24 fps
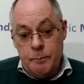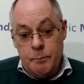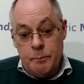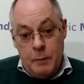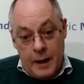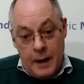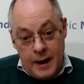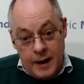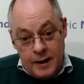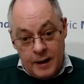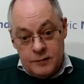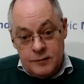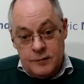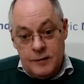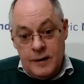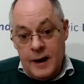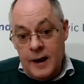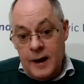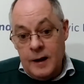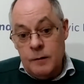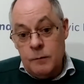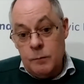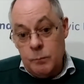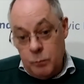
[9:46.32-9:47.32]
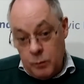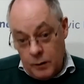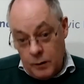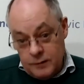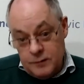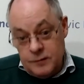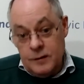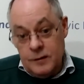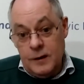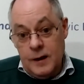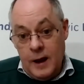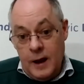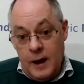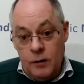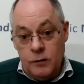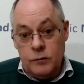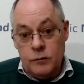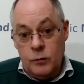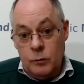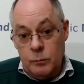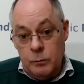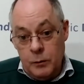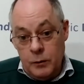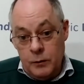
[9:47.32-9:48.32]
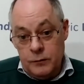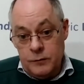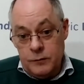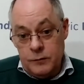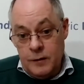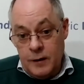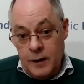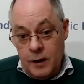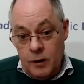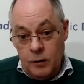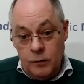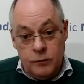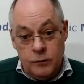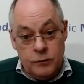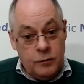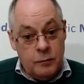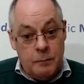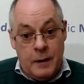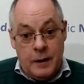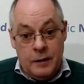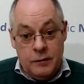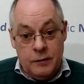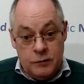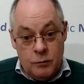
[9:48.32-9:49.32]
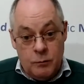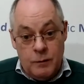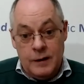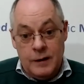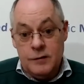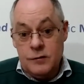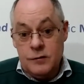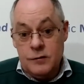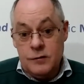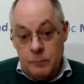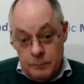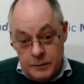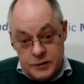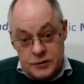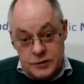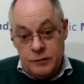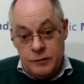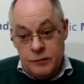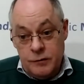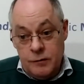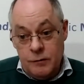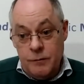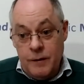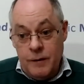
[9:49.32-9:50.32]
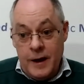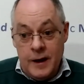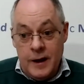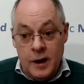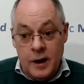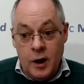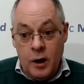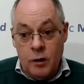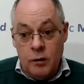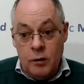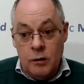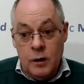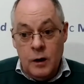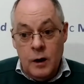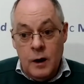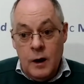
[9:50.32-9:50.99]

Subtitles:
past and present council personnel to make direct submissions to VAGO.